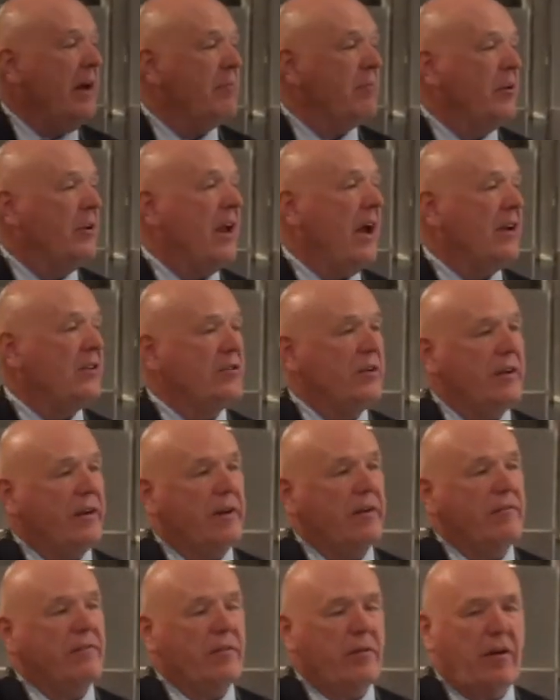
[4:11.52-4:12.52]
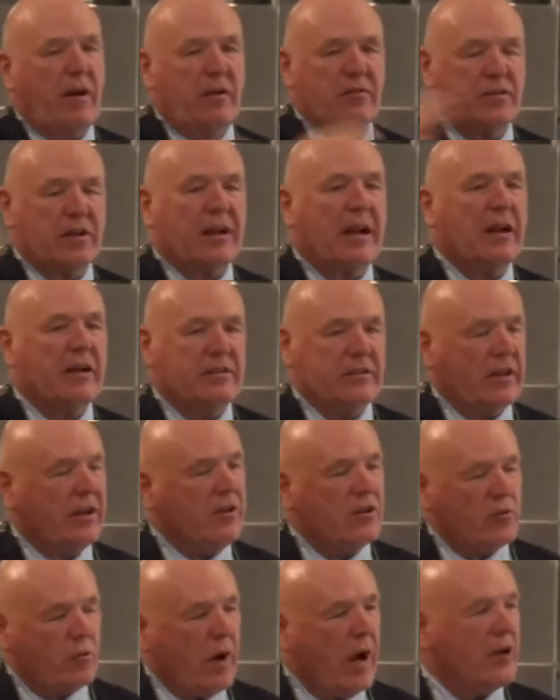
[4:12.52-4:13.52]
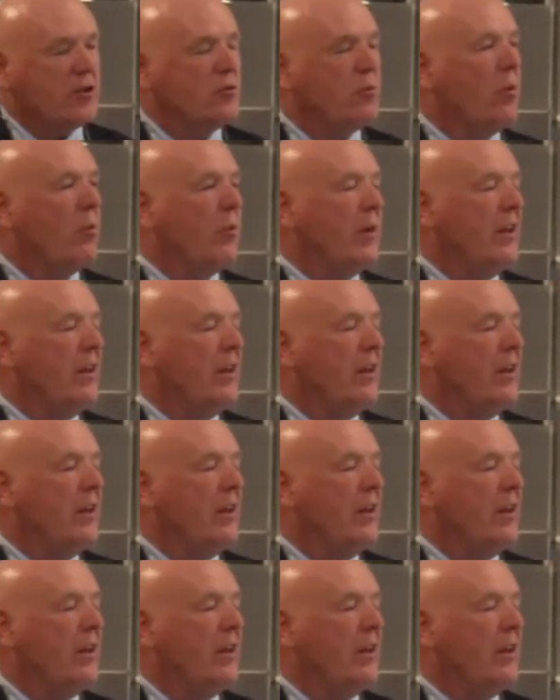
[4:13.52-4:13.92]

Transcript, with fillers: that protection. It involves a, it's a contractual